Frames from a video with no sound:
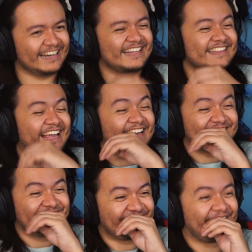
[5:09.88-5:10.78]
They are
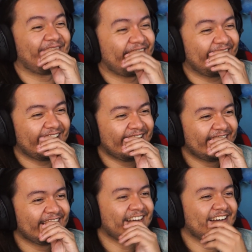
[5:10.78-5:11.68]
so good.
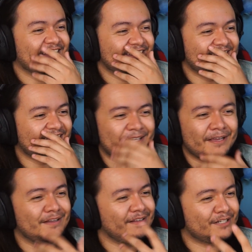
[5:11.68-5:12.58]

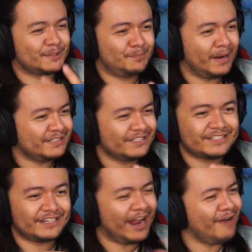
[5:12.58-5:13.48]
Okay, expressions,
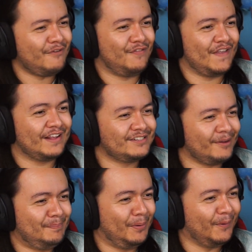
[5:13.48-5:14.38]
everything is
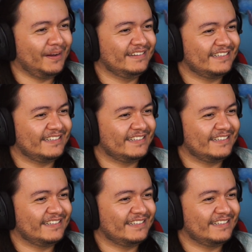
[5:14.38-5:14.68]
on point.